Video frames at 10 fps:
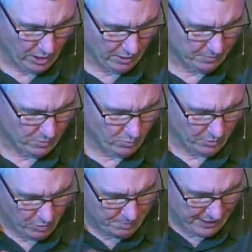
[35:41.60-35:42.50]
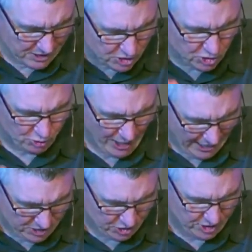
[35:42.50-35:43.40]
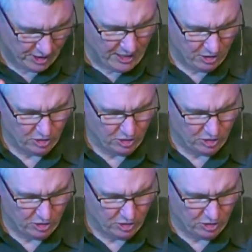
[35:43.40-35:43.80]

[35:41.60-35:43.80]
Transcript: we're being stretched.